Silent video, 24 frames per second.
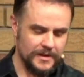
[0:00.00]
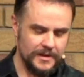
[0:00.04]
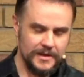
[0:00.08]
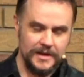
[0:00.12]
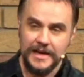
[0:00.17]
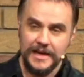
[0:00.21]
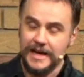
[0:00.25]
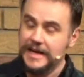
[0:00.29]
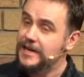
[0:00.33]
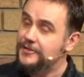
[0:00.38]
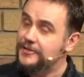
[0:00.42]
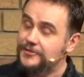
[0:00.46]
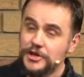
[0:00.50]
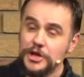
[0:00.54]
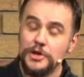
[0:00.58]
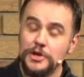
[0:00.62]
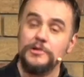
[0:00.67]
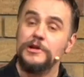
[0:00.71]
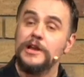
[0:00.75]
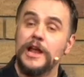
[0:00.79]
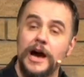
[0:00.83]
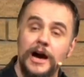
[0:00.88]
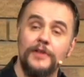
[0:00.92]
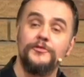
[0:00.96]
And if you
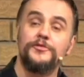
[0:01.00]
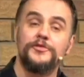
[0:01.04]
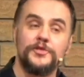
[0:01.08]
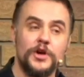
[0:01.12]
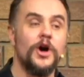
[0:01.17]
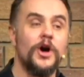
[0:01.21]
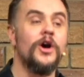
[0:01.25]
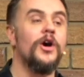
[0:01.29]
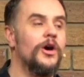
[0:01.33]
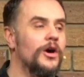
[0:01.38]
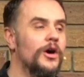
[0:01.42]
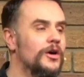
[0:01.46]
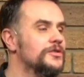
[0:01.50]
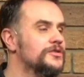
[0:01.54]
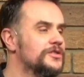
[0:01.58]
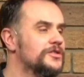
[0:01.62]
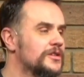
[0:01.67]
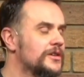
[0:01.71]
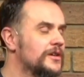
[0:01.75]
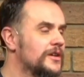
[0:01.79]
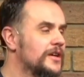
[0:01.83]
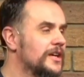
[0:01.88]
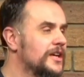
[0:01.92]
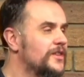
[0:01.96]
love God,
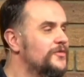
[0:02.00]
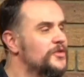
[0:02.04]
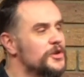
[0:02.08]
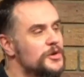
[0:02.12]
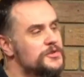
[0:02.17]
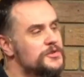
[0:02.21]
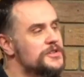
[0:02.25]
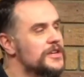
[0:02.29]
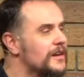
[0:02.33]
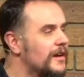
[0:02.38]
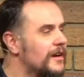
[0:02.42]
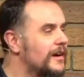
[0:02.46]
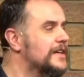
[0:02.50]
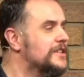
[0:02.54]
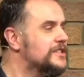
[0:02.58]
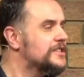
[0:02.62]
if you delight